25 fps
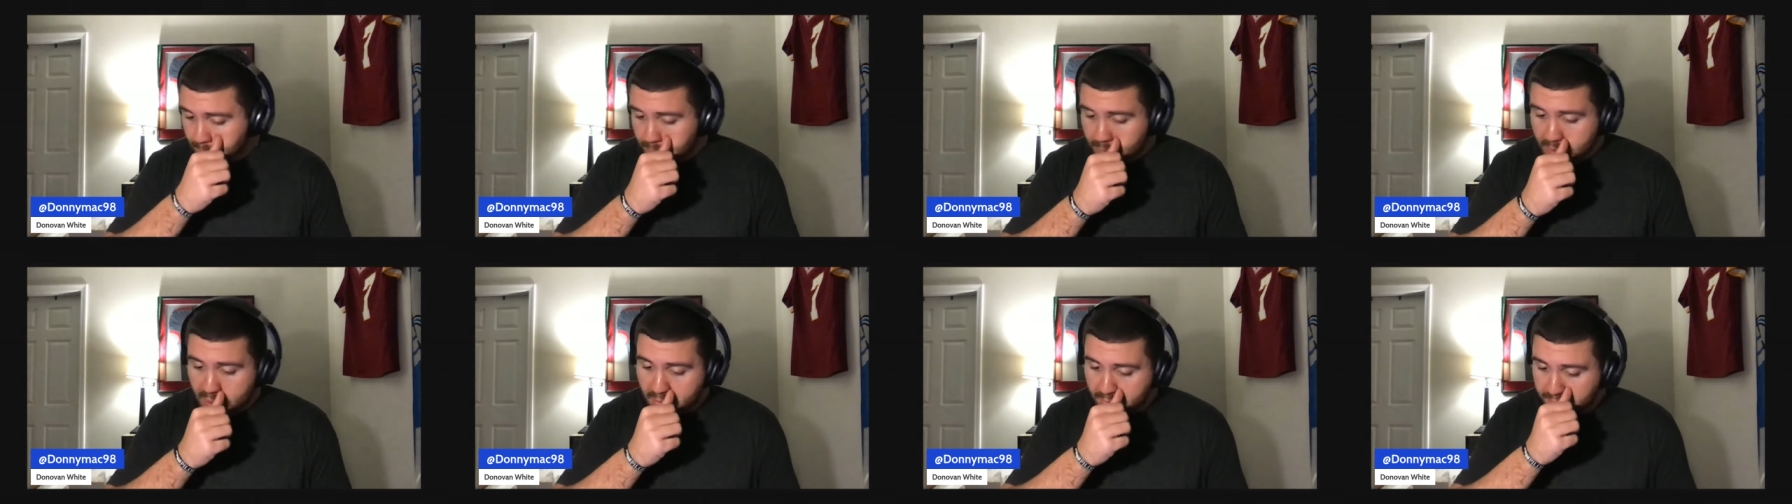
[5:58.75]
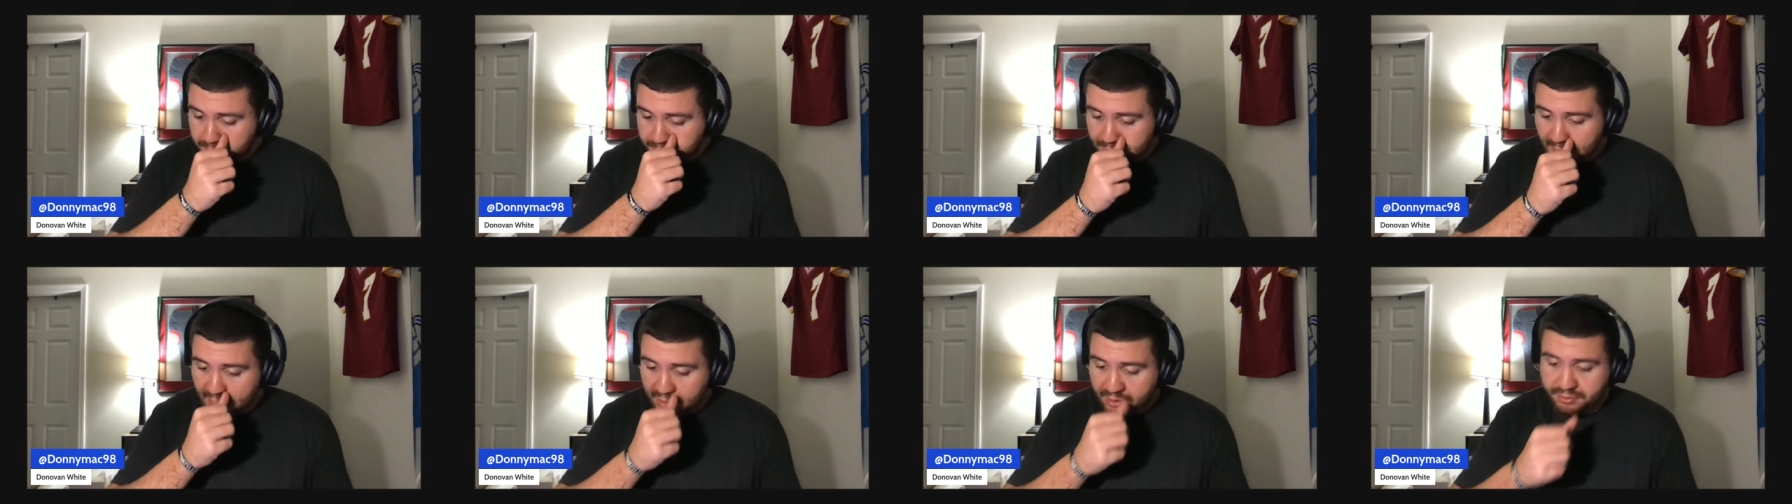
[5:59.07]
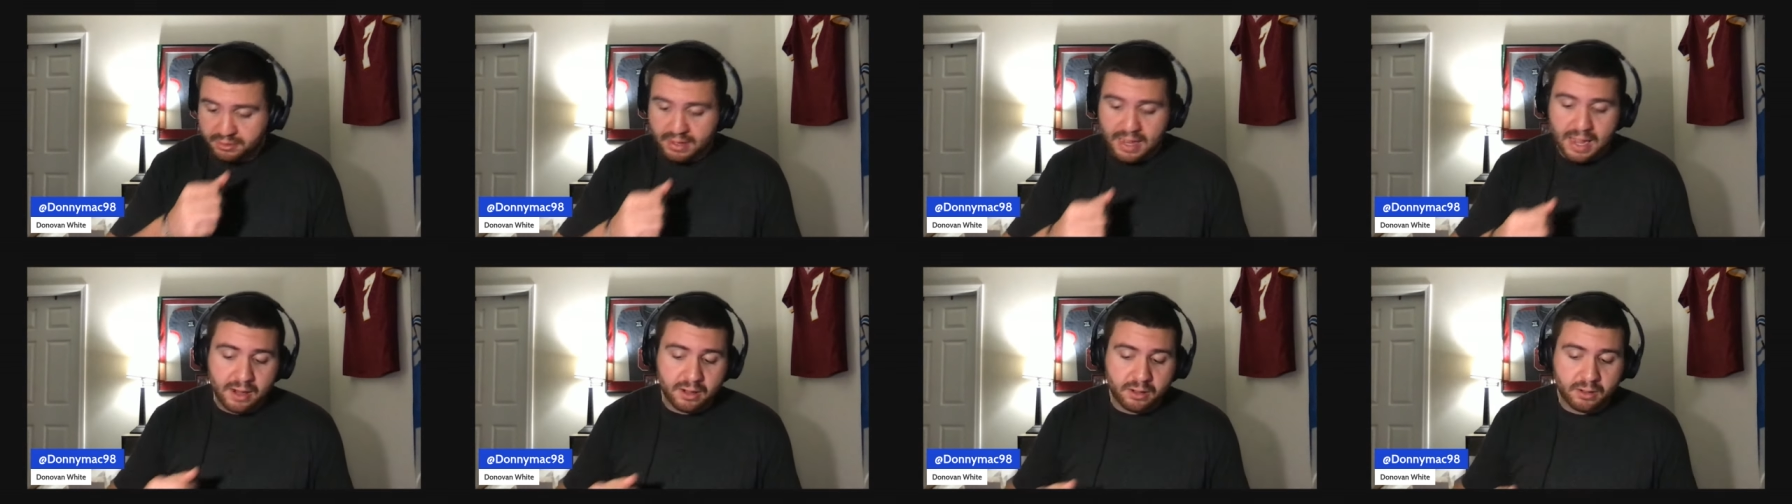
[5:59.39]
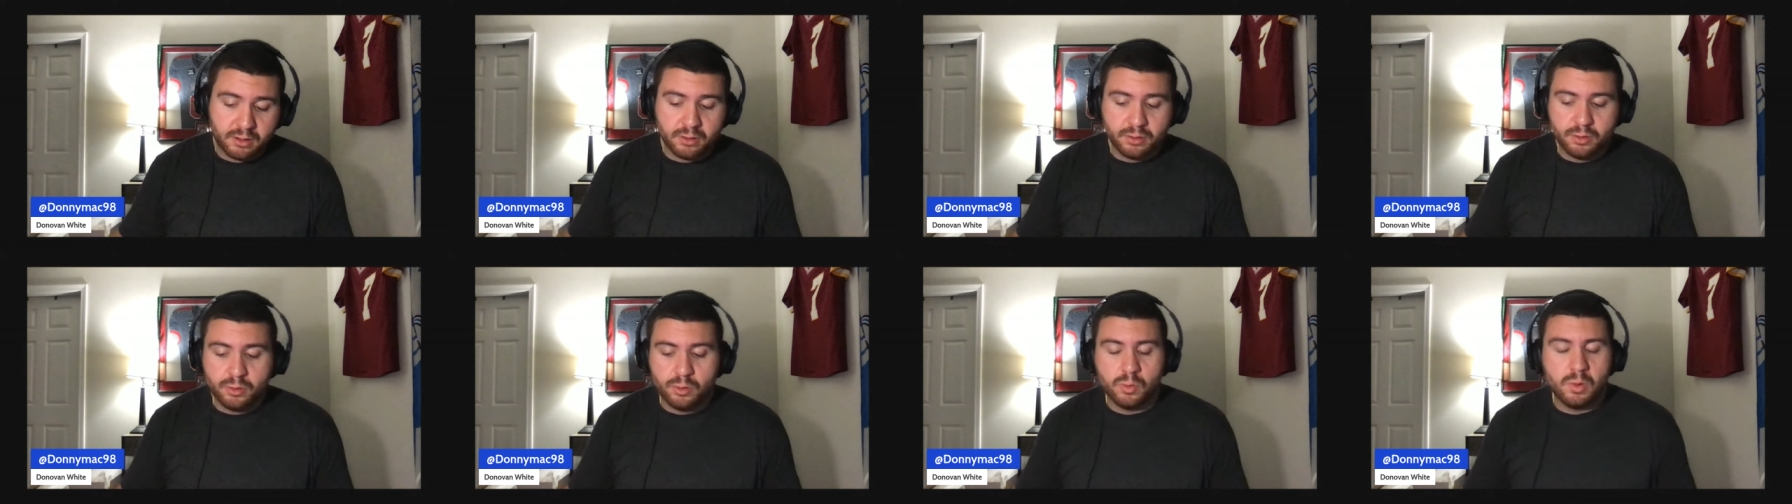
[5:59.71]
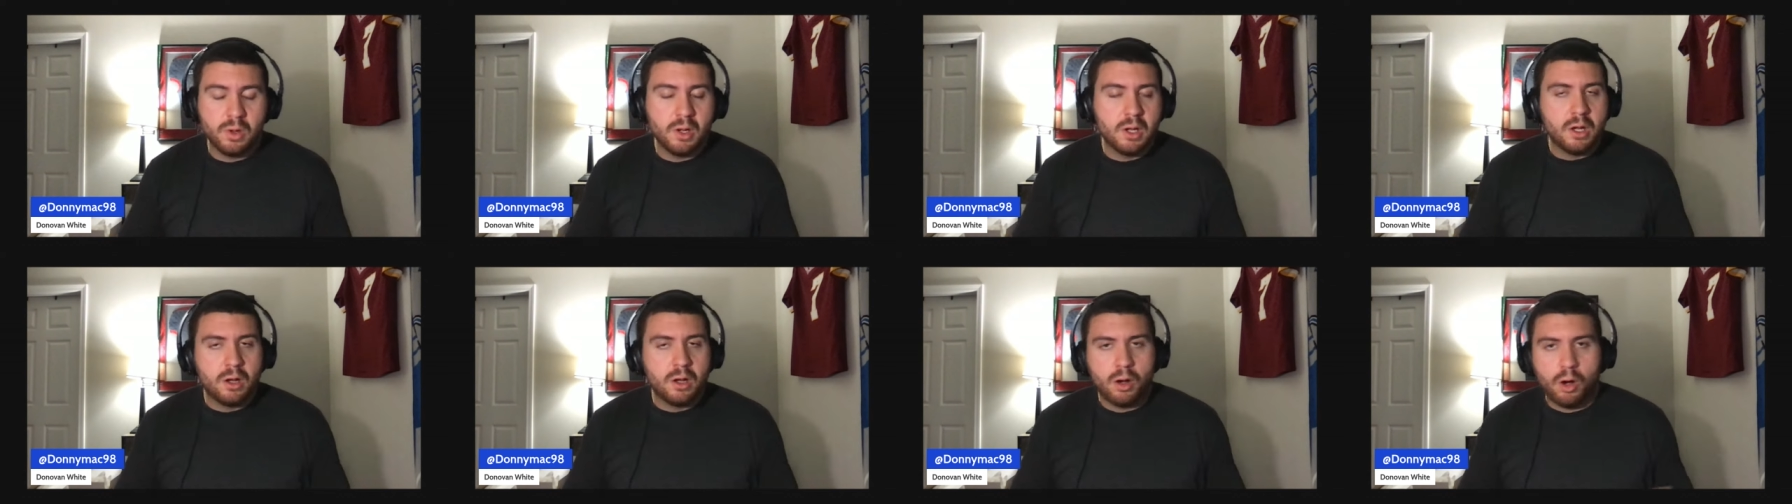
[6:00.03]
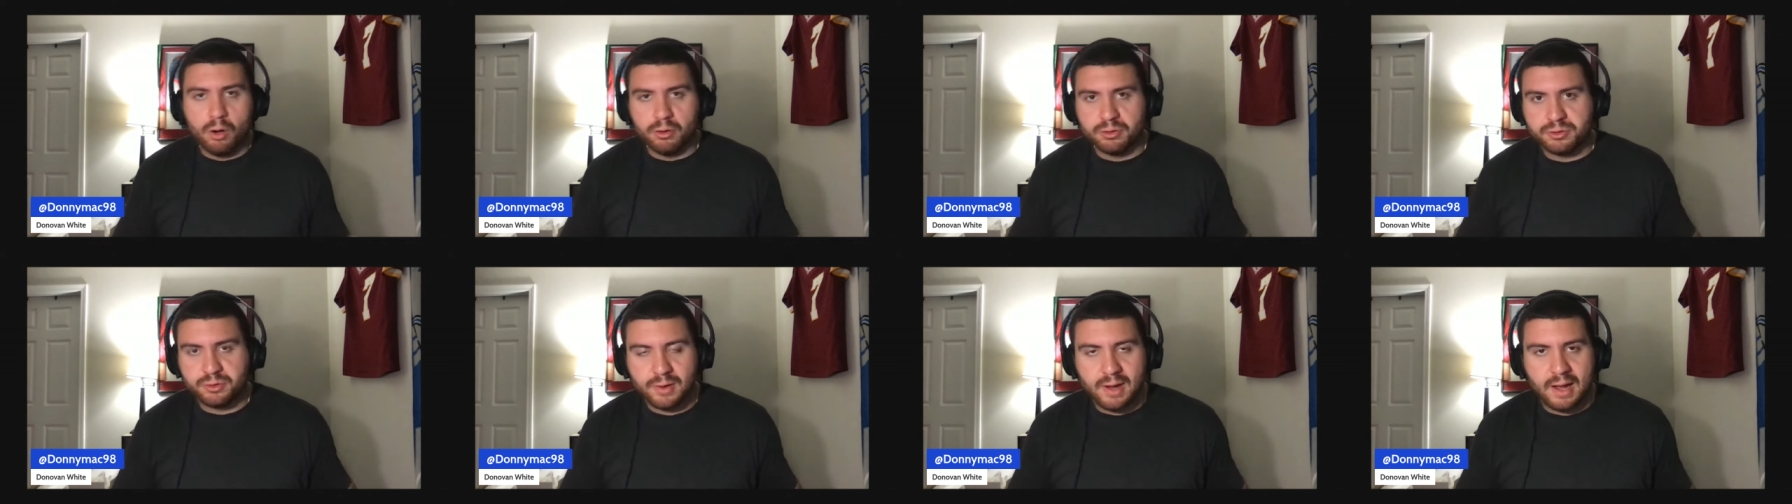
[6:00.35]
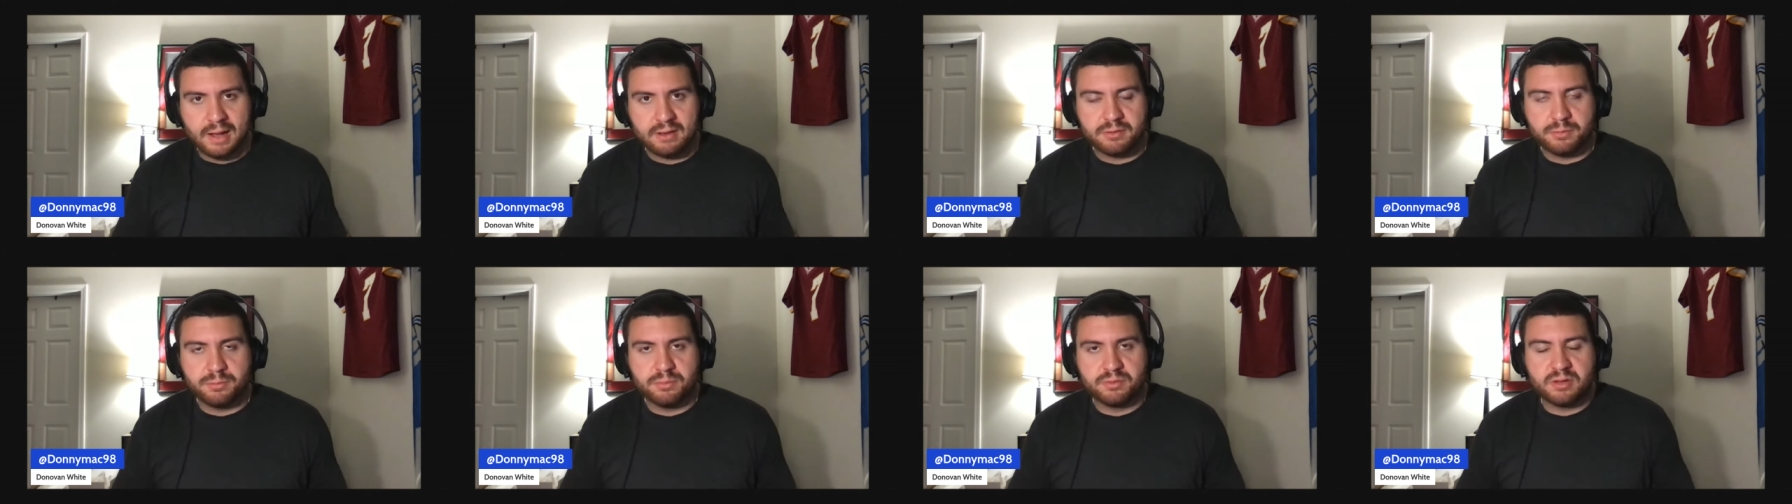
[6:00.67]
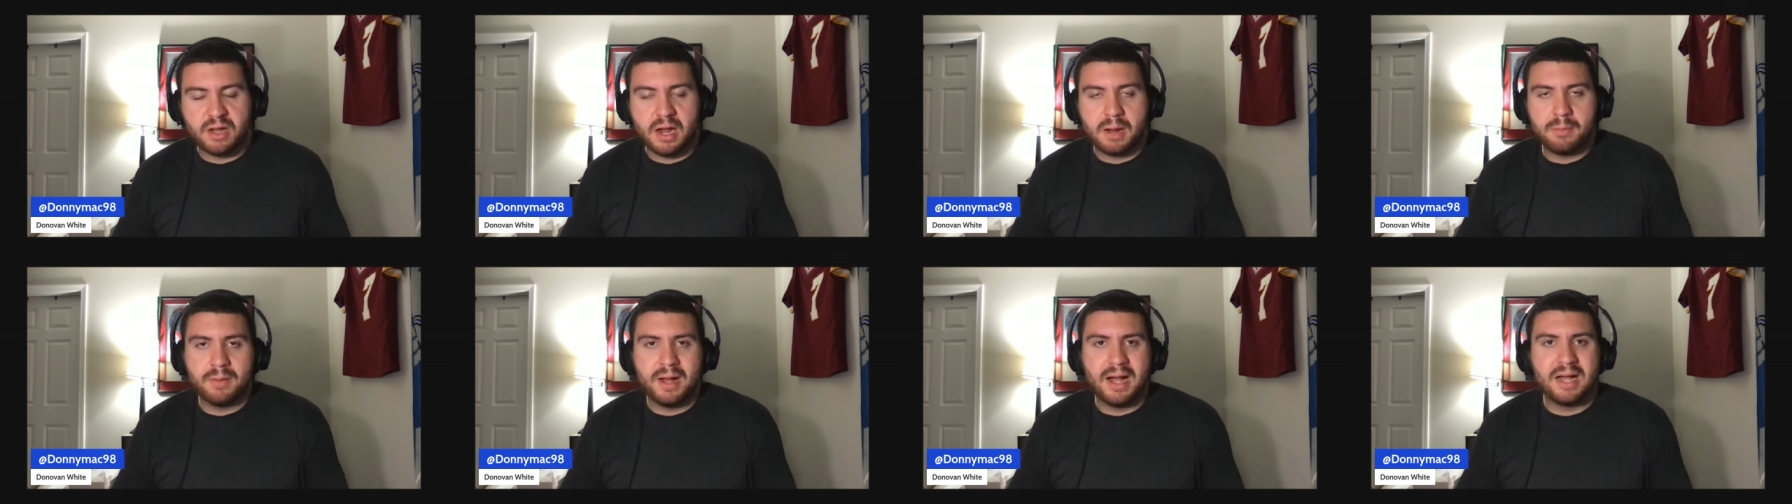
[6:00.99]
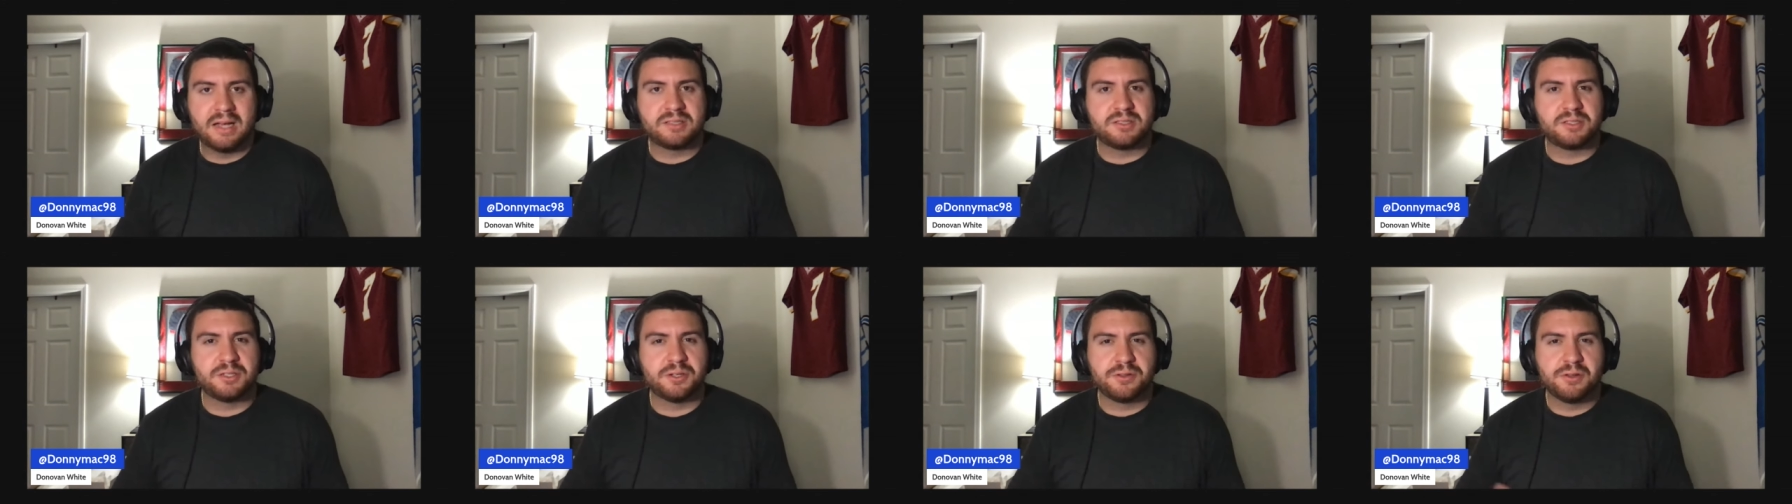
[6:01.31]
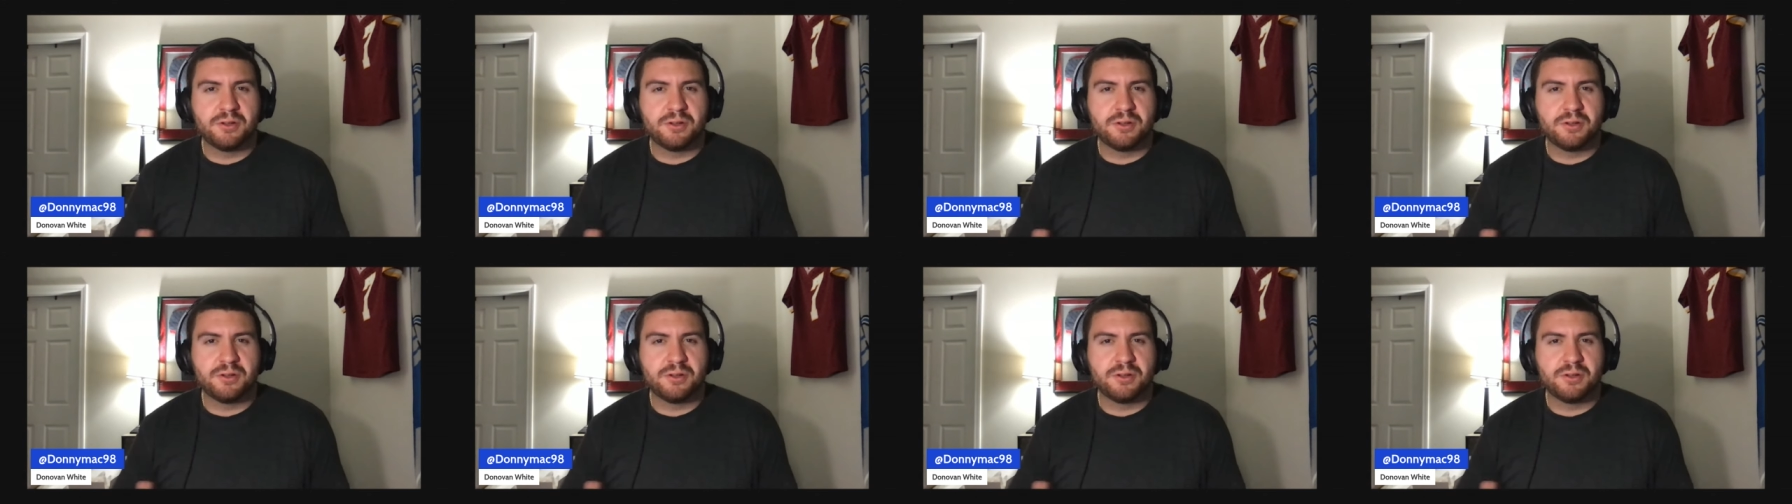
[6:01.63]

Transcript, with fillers: You have Jackson Acker, who also got some time last year.